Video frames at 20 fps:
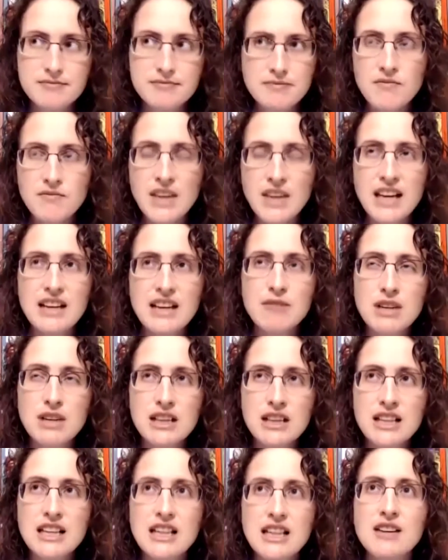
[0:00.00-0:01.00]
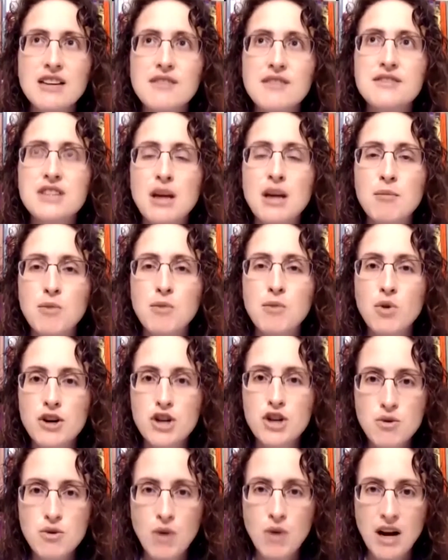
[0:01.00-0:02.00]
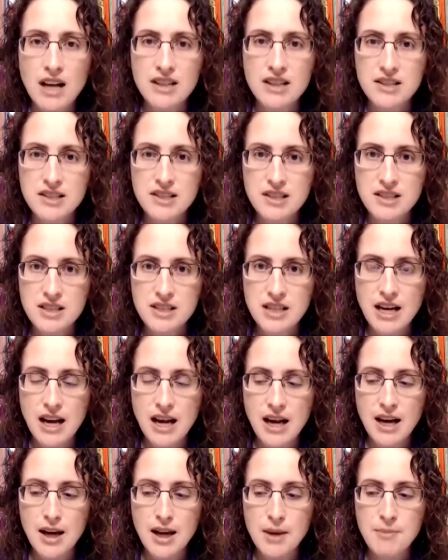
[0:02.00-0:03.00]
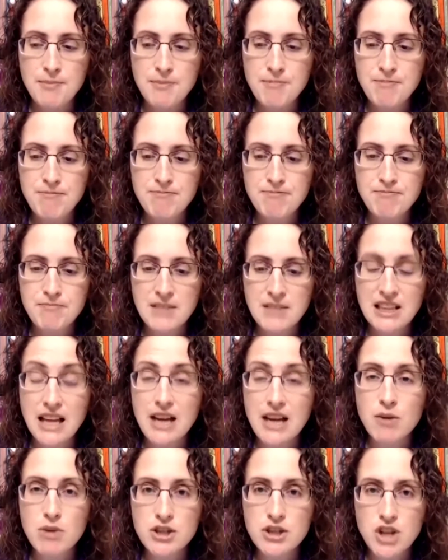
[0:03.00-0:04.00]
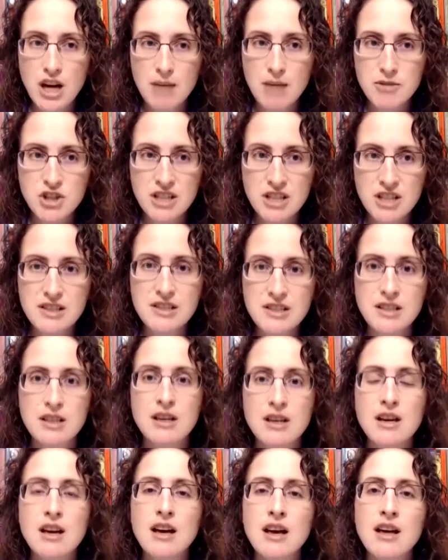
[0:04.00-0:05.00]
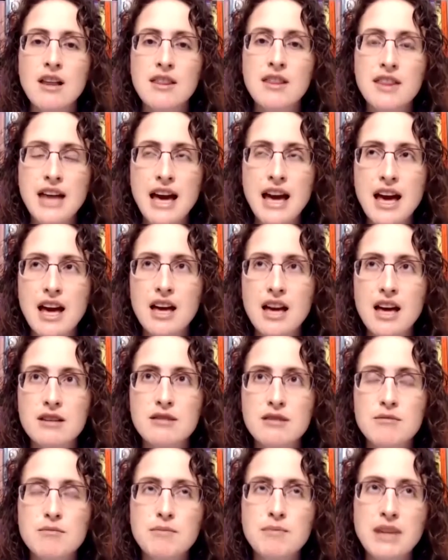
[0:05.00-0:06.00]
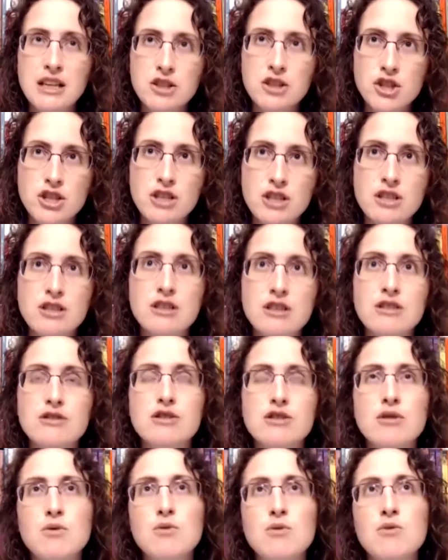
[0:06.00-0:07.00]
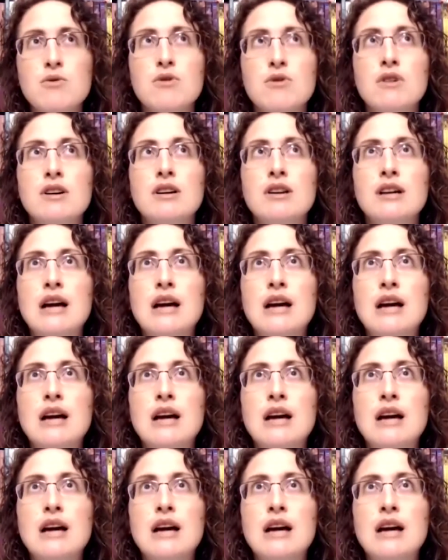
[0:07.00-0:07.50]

And it really gives a more nuanced language options than pictures or